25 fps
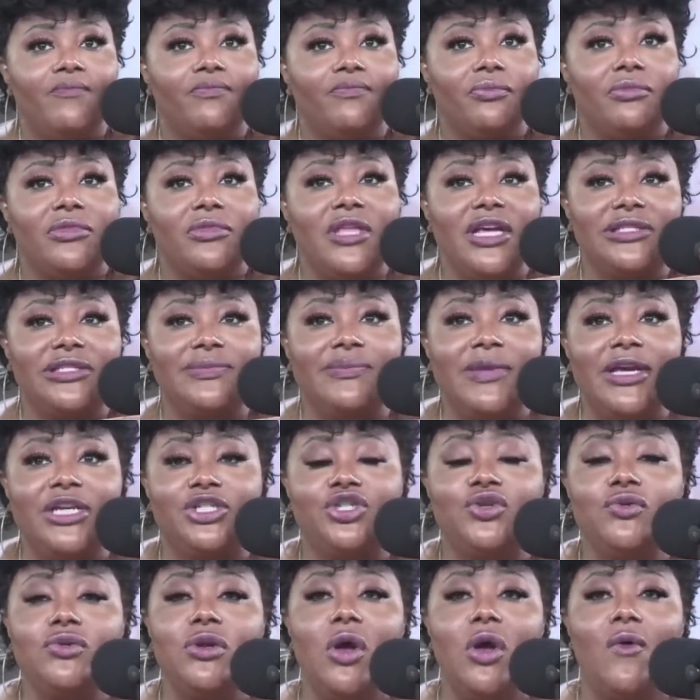This means
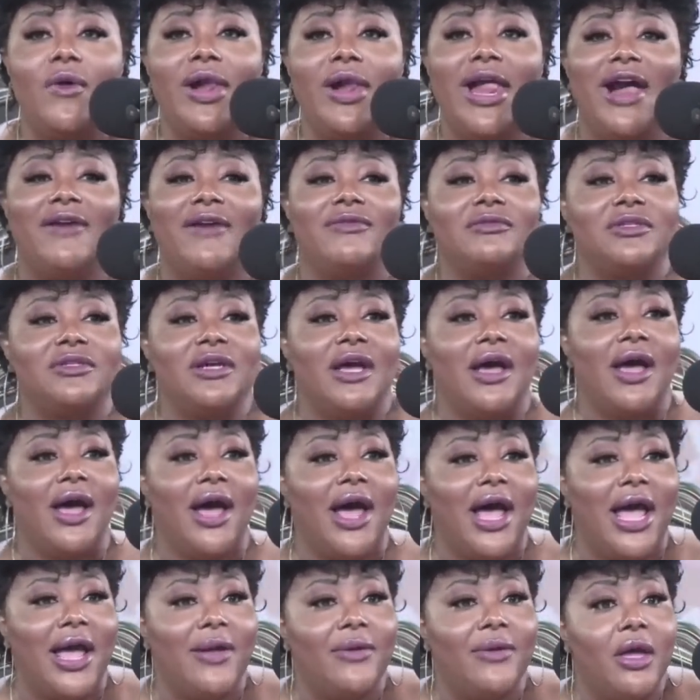you don't have
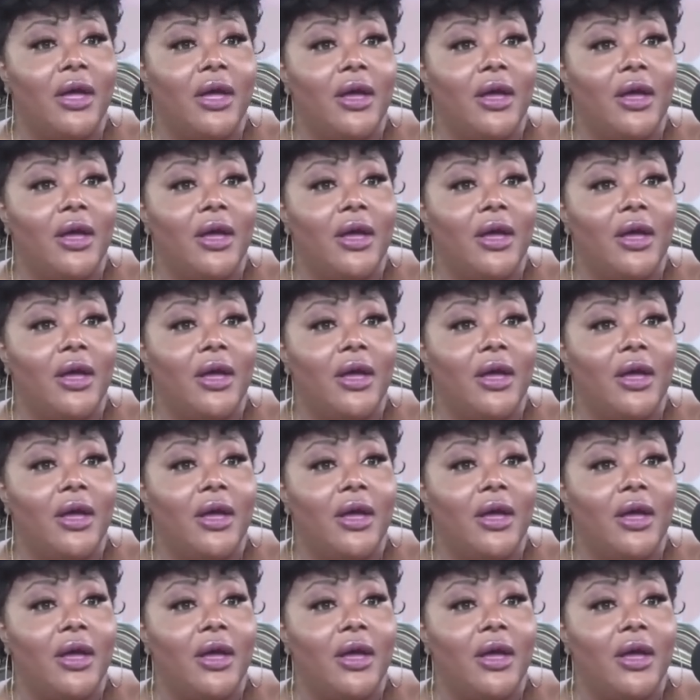time